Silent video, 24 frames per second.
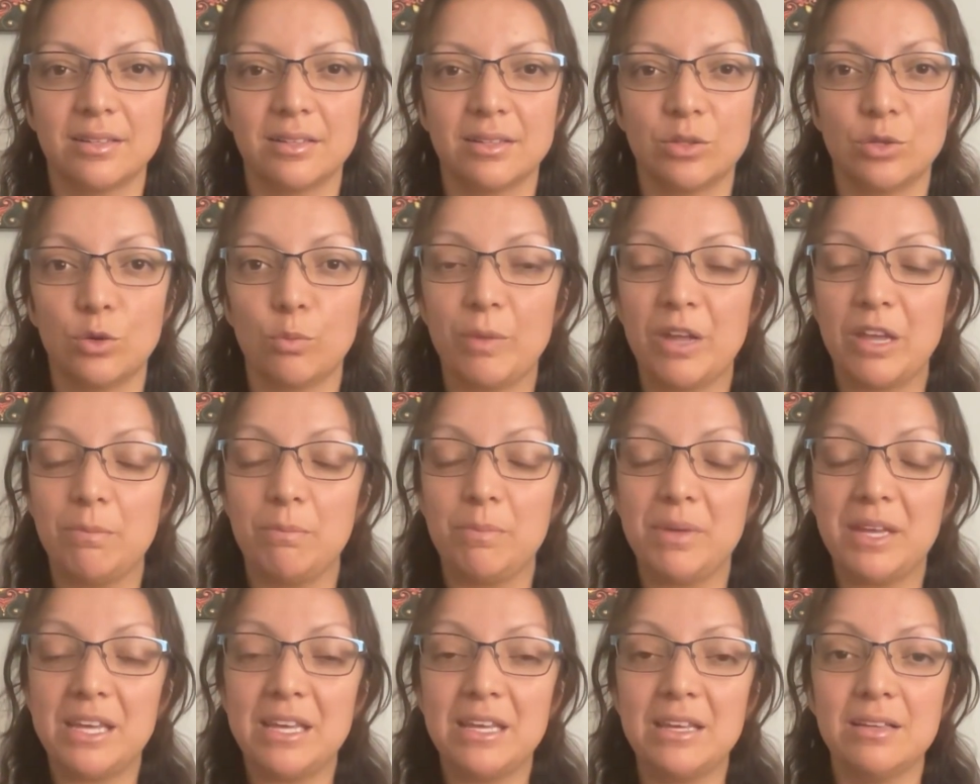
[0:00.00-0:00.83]
There may
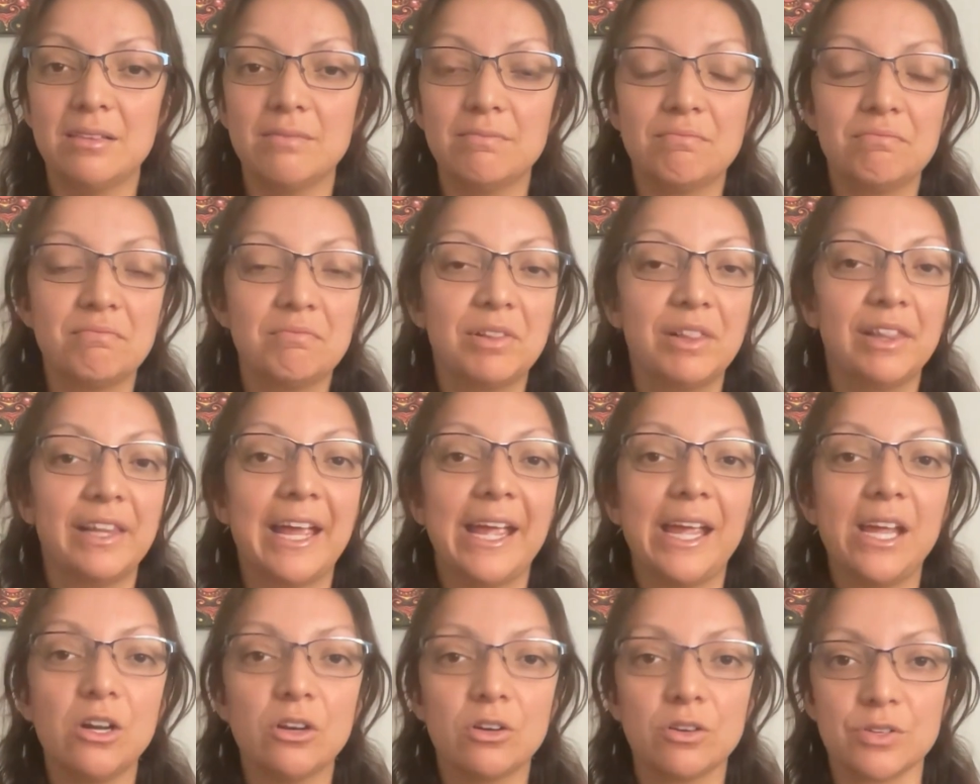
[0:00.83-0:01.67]
be
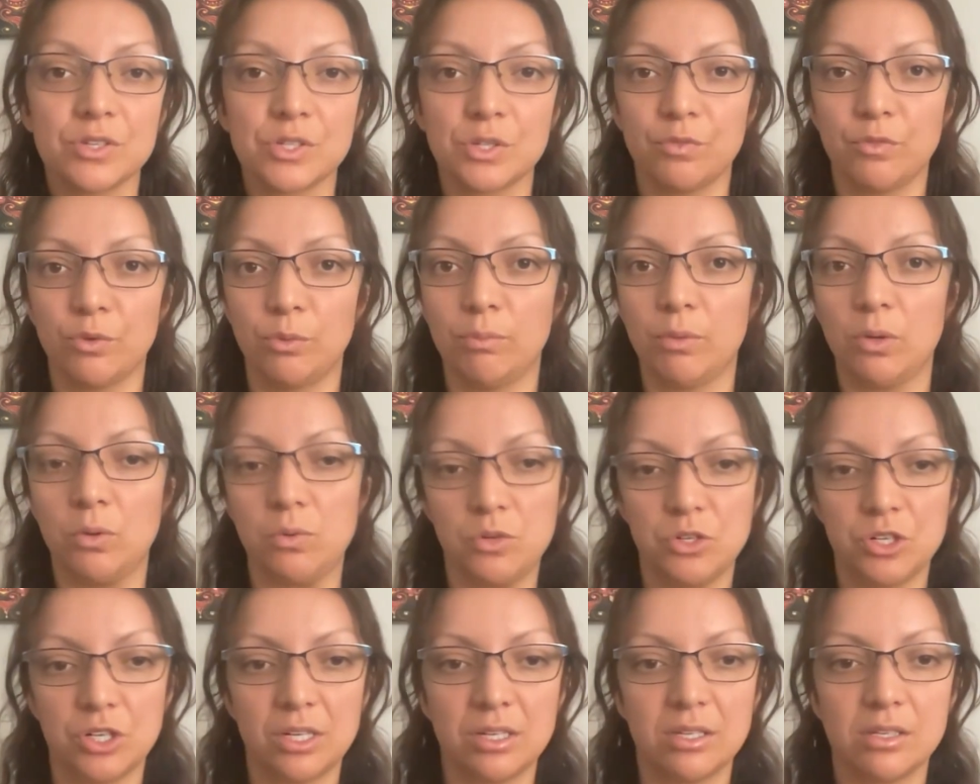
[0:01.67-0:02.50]
layers of
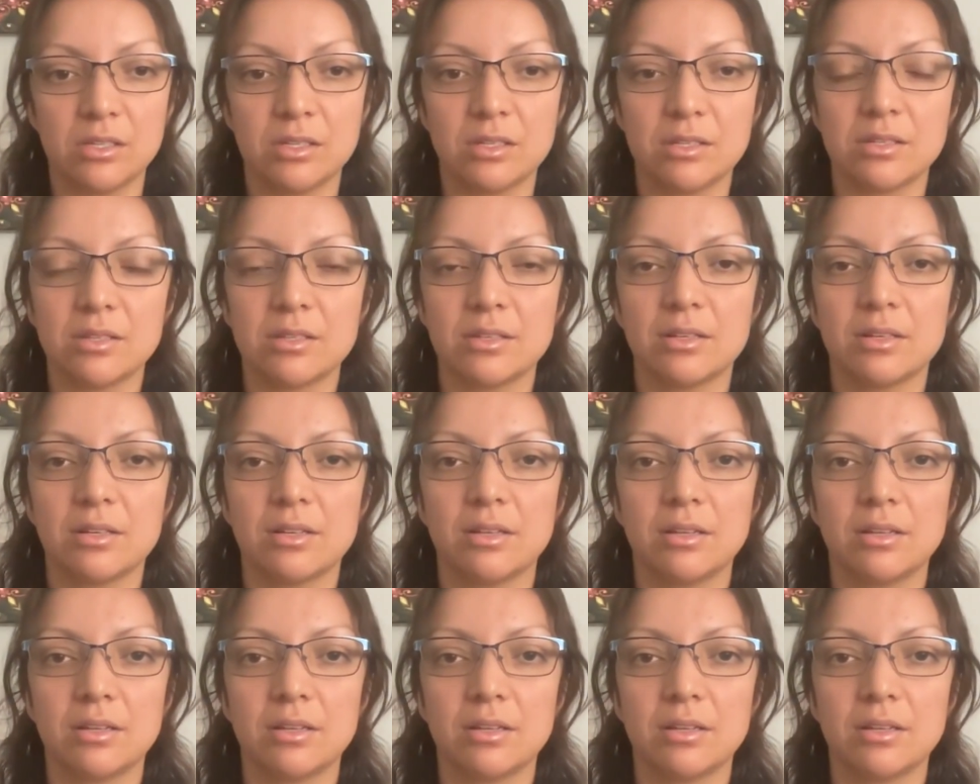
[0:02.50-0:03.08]
emotions.